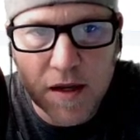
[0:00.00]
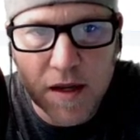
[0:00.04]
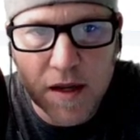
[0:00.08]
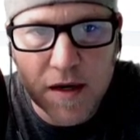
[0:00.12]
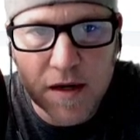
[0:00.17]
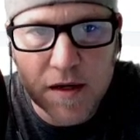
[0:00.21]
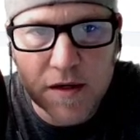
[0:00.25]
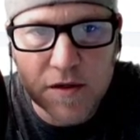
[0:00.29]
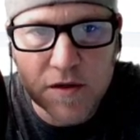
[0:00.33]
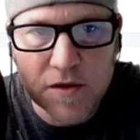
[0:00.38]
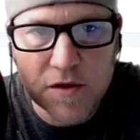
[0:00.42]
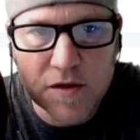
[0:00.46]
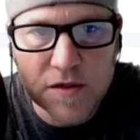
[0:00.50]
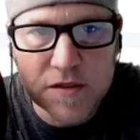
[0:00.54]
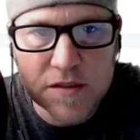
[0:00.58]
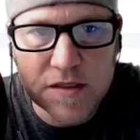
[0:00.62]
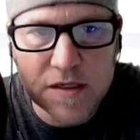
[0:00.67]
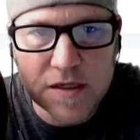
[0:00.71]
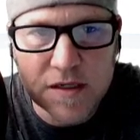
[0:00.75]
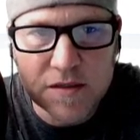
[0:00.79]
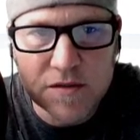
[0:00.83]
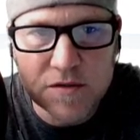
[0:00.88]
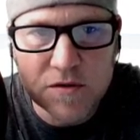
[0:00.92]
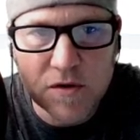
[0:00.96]
And you can
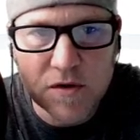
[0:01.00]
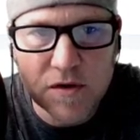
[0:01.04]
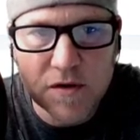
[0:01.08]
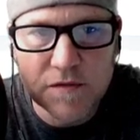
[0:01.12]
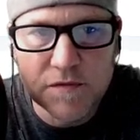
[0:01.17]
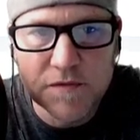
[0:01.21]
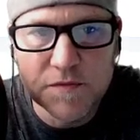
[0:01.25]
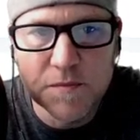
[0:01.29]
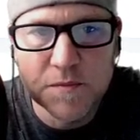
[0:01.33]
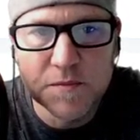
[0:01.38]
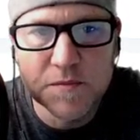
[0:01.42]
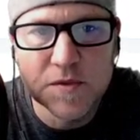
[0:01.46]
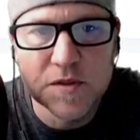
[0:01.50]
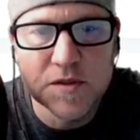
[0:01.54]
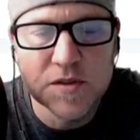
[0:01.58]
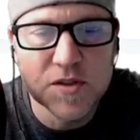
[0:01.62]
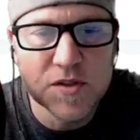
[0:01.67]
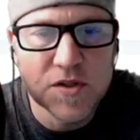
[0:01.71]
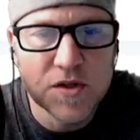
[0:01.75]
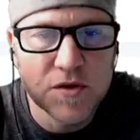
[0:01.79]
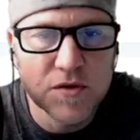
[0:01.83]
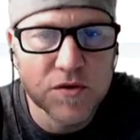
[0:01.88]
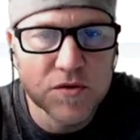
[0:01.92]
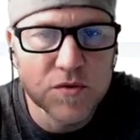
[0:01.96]
see it's sort of
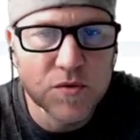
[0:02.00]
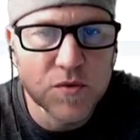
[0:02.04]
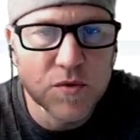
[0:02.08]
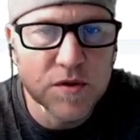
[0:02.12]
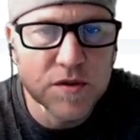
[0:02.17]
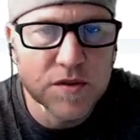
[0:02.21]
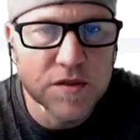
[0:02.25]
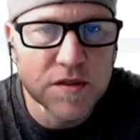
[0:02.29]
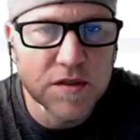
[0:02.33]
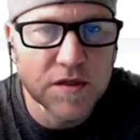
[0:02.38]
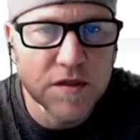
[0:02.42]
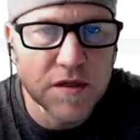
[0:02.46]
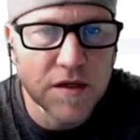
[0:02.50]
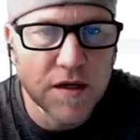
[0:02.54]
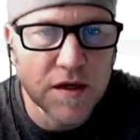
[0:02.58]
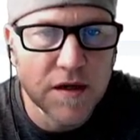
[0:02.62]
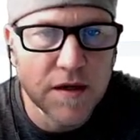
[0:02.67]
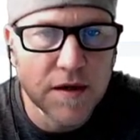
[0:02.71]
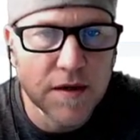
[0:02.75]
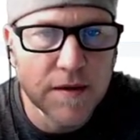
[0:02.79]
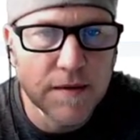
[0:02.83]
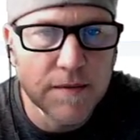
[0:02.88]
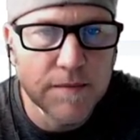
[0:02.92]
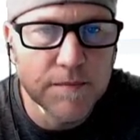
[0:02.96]
skewed towards
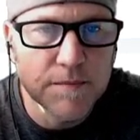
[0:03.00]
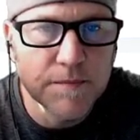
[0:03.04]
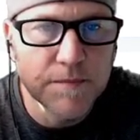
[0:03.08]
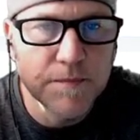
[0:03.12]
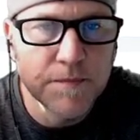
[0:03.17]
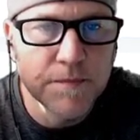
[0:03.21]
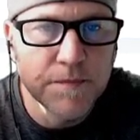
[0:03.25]
the